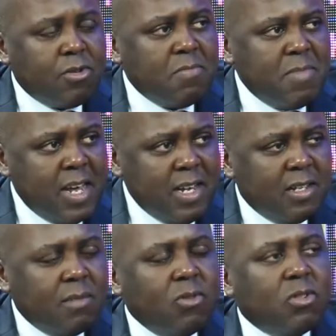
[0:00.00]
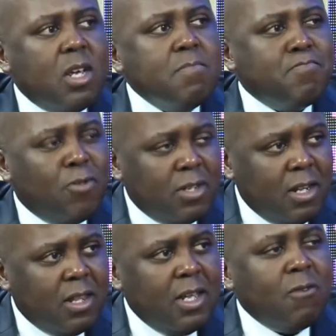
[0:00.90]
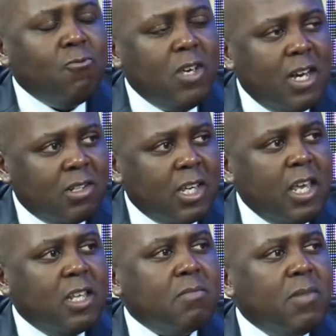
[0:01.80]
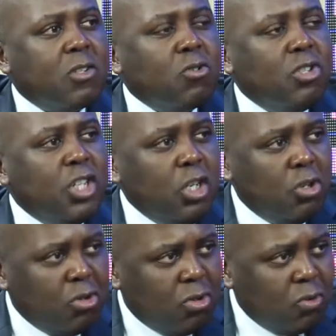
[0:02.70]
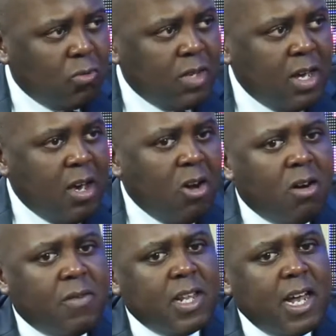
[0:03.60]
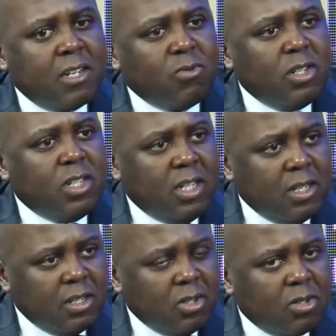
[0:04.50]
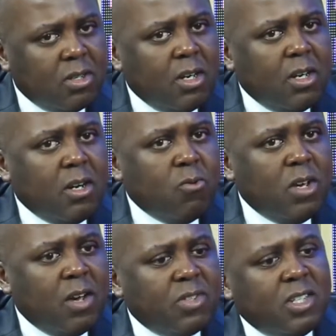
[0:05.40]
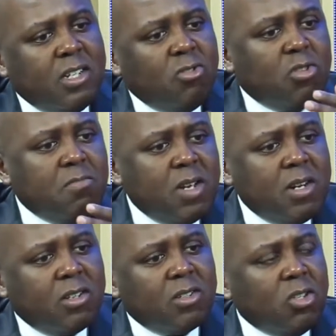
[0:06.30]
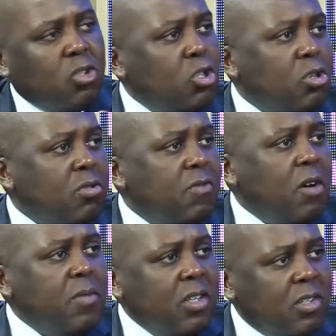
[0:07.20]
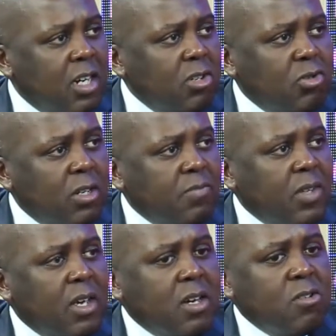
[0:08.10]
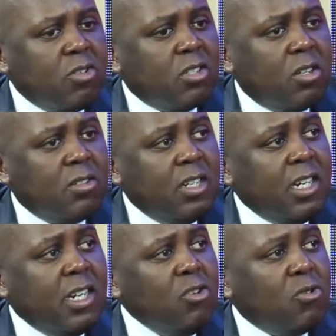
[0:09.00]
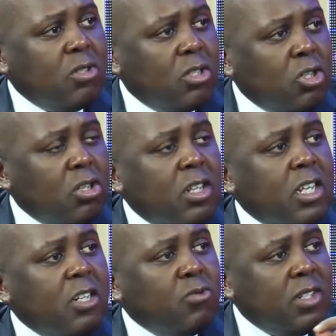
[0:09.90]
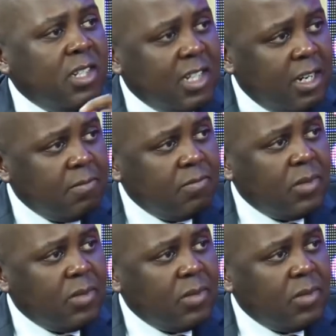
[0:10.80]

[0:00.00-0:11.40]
remains the most important thing we as Kenyans must continue to do. Over the last 20 years, we have seen tremendous institutional reform in this country, resulting in a new constitution in the year 2010.